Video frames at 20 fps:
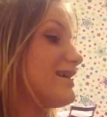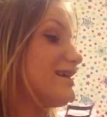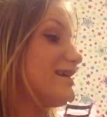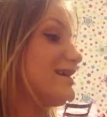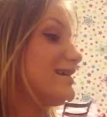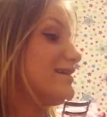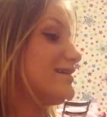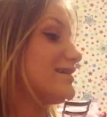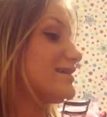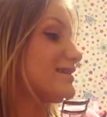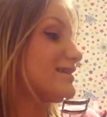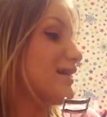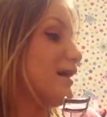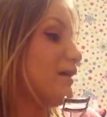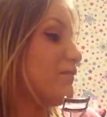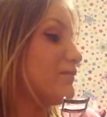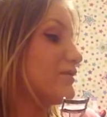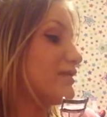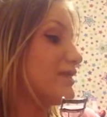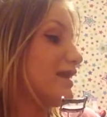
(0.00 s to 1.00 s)
can you
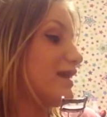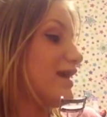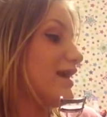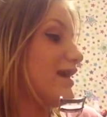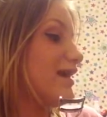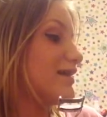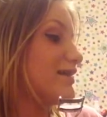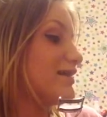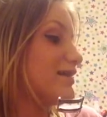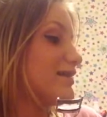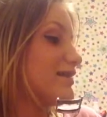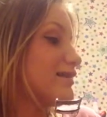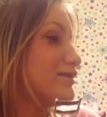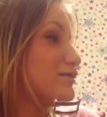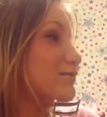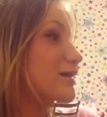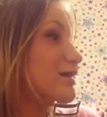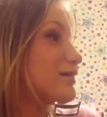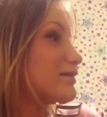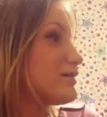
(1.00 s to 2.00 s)
stop with that? Did you
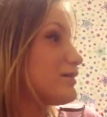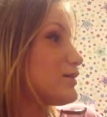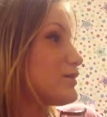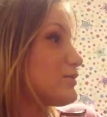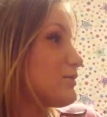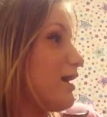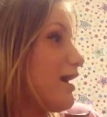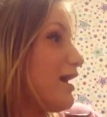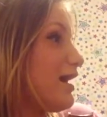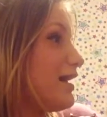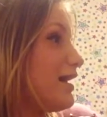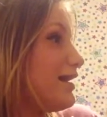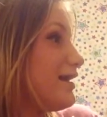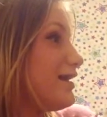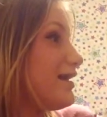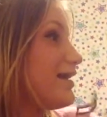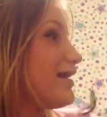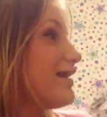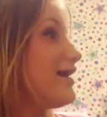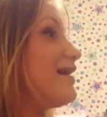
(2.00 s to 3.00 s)
actually try?
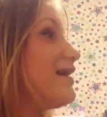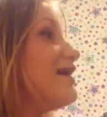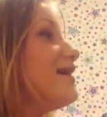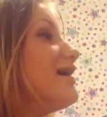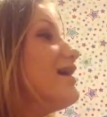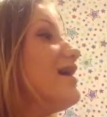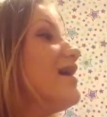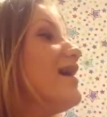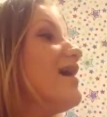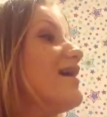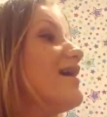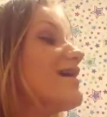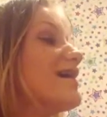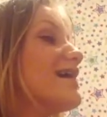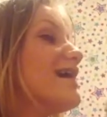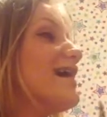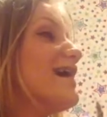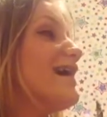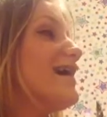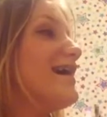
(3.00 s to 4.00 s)
Yes.
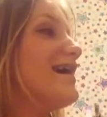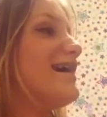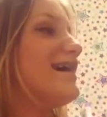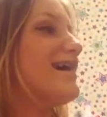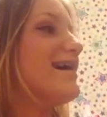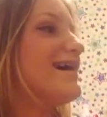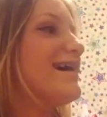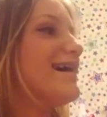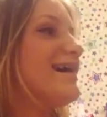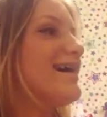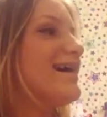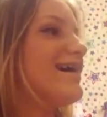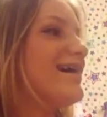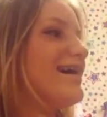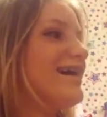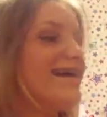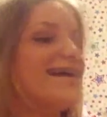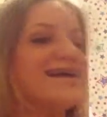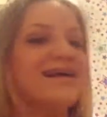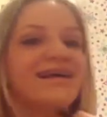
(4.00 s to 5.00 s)
Okay. Try.
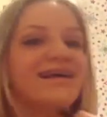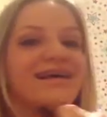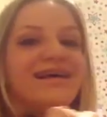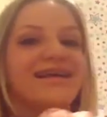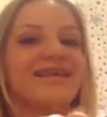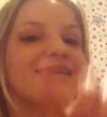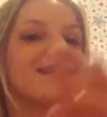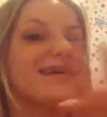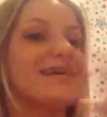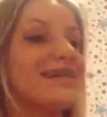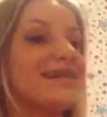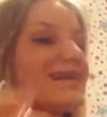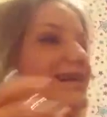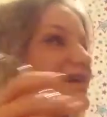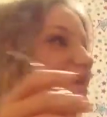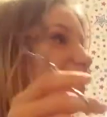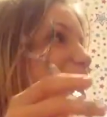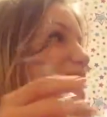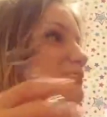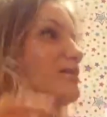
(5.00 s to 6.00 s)
Look in the
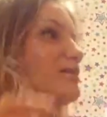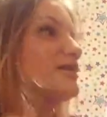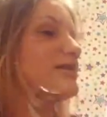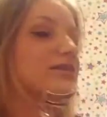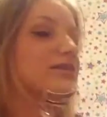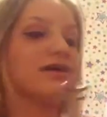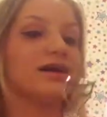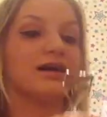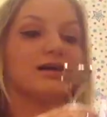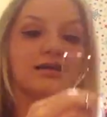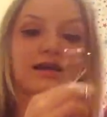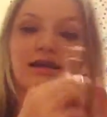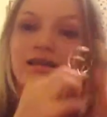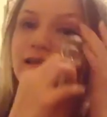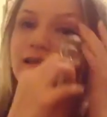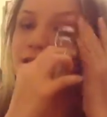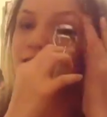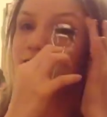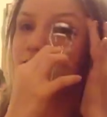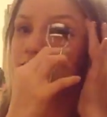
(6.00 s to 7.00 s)
camera because you actually have to
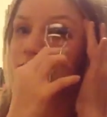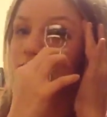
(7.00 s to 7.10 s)
look in the